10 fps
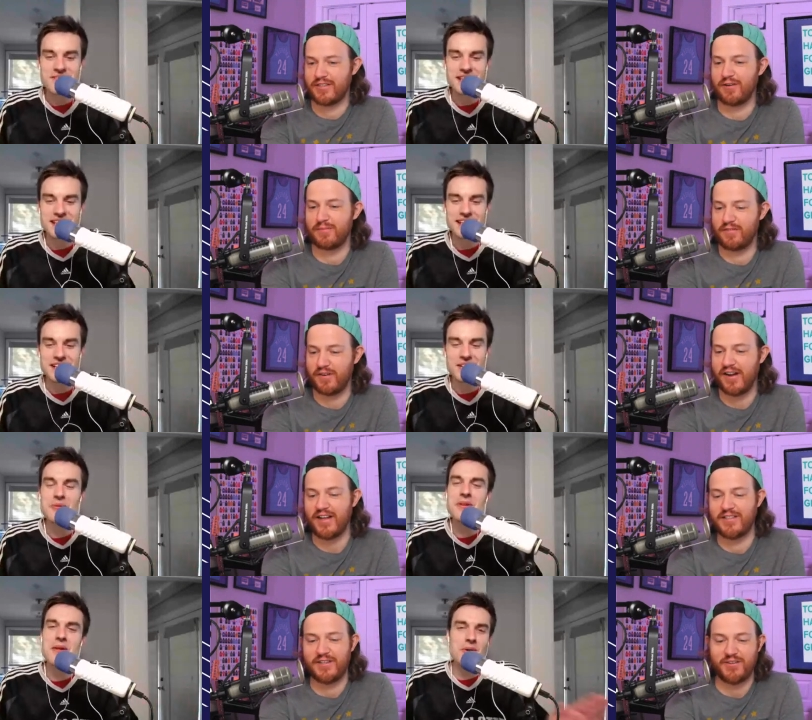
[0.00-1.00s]
Speaker 1: I would prefer
Speaker 2: not.
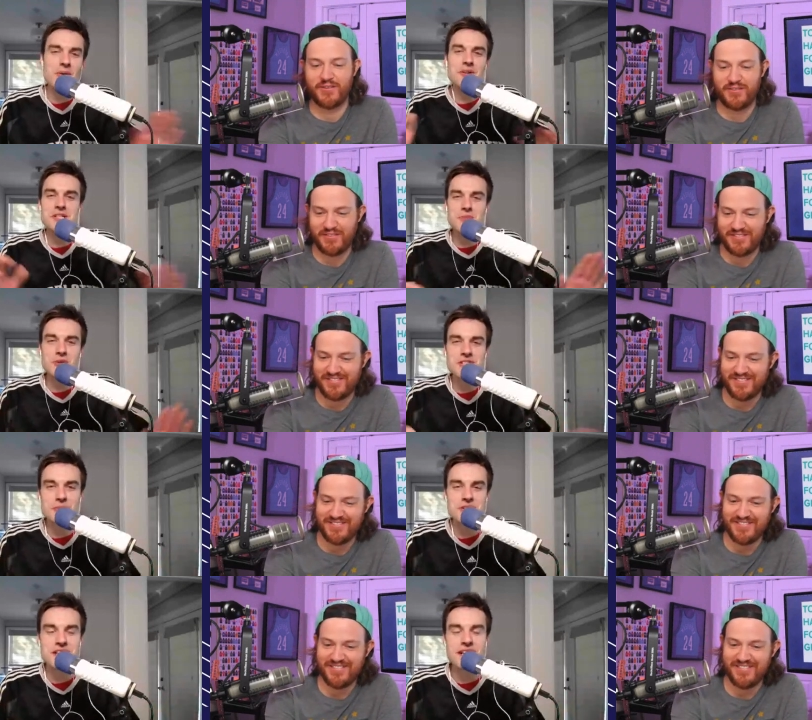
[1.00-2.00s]
Well, then we'll
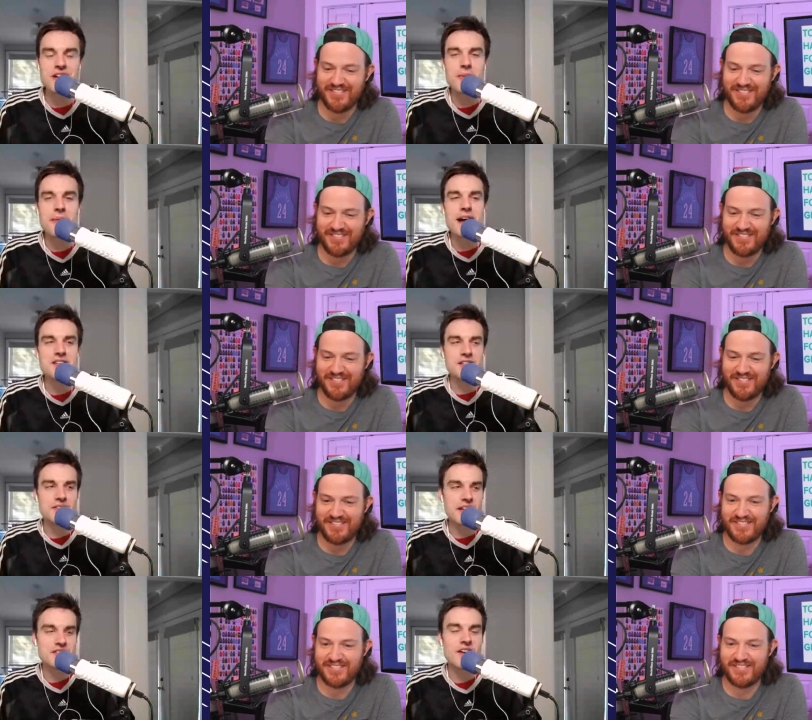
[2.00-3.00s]
stick all positive.
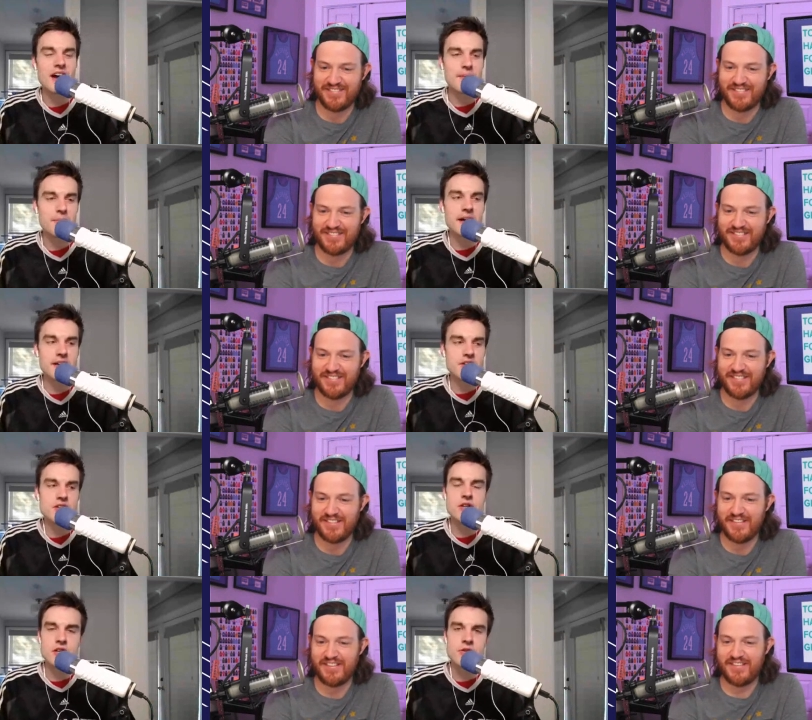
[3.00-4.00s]
That's fine. But
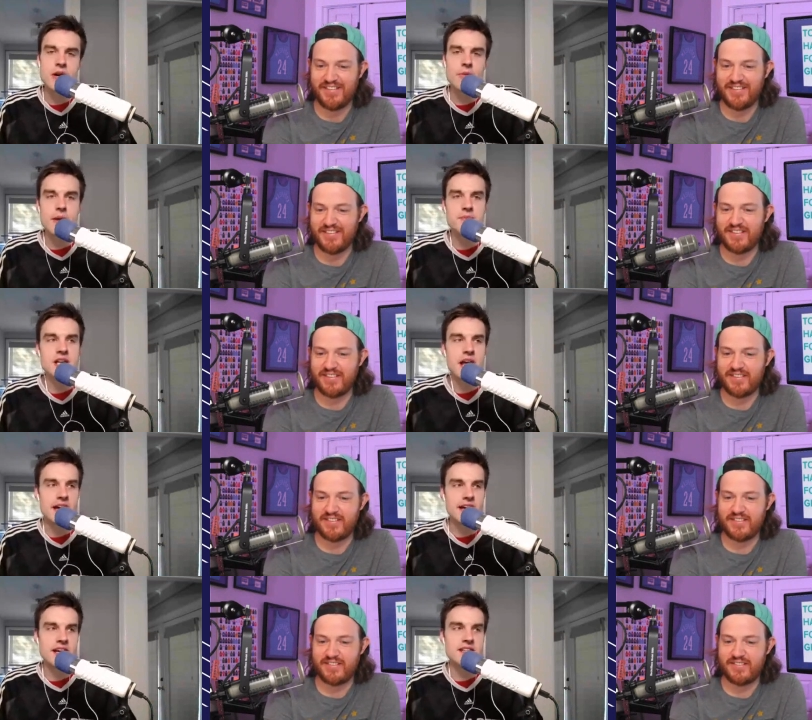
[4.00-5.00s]
you get what I'm saying.
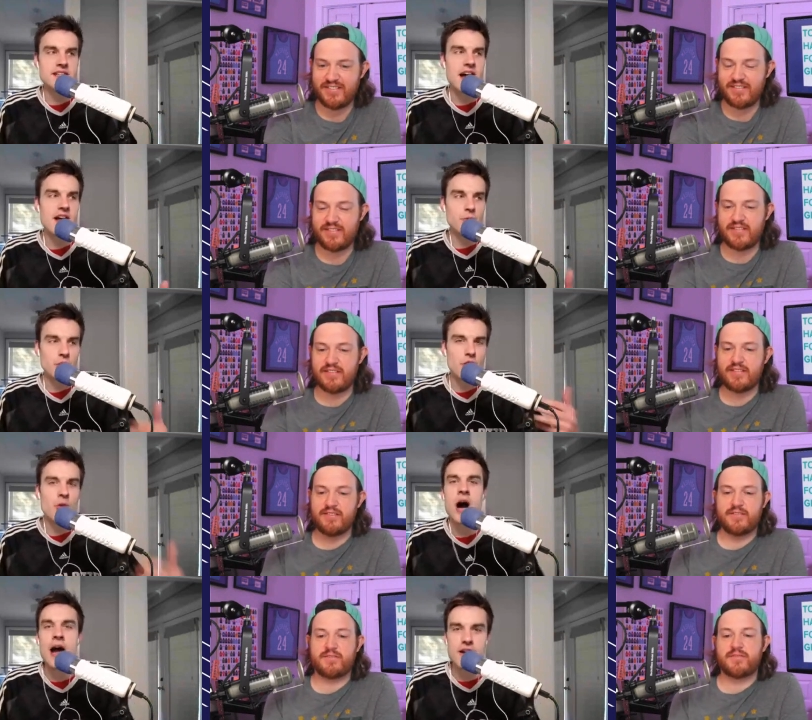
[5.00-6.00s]
It's not
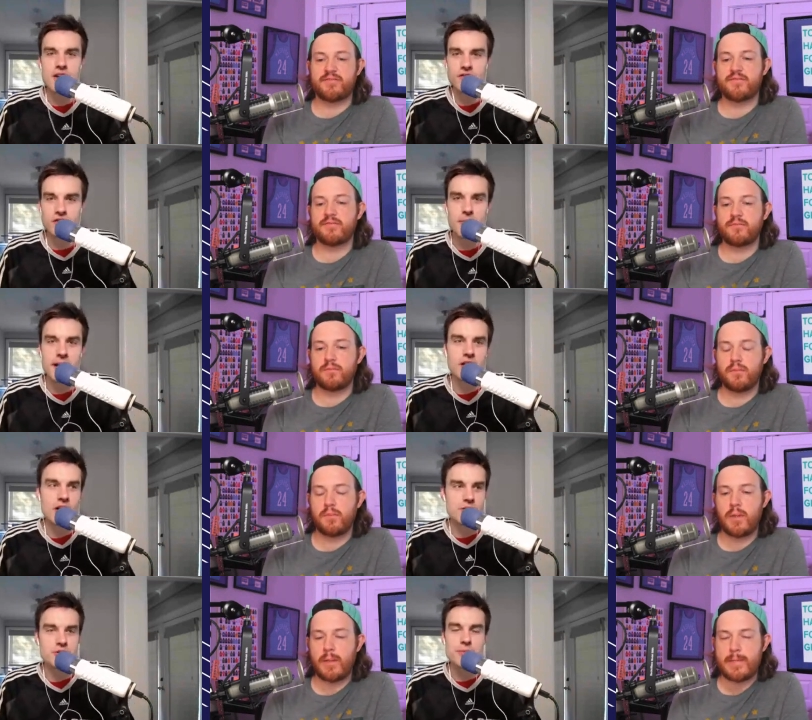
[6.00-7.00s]
required of LaMelo
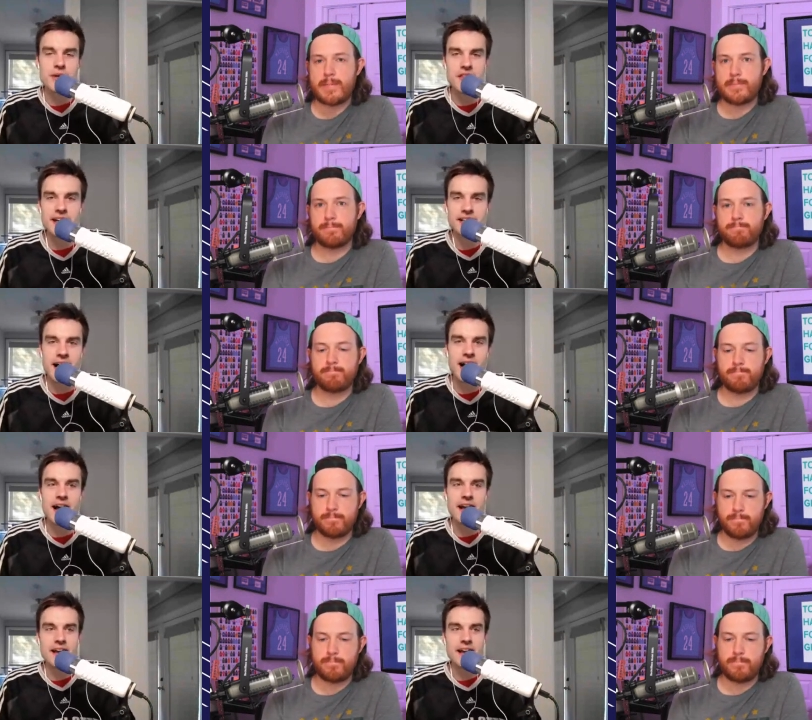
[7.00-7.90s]
to be that guy,